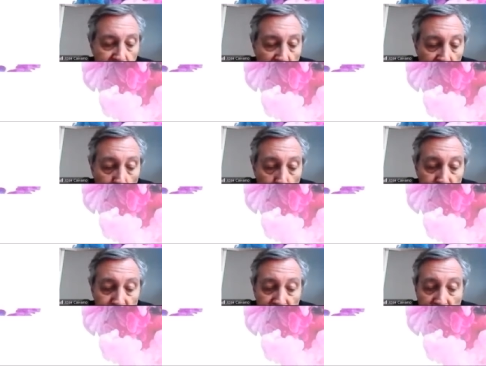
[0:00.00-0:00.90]
an
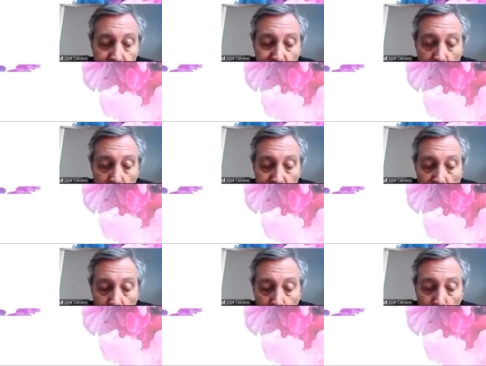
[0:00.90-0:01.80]
object absorbs
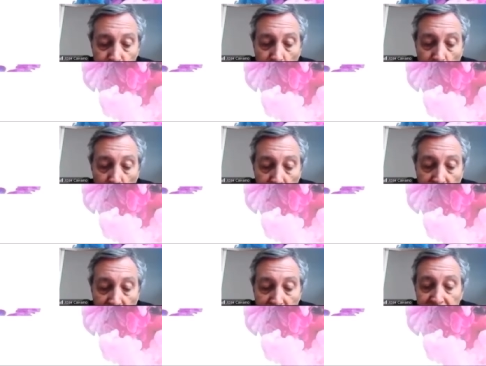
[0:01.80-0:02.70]
almost all the
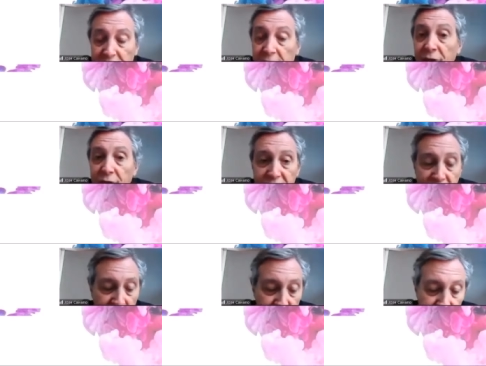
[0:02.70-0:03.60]
light that it
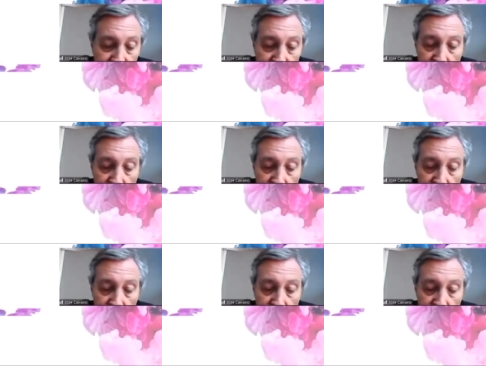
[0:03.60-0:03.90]
receives,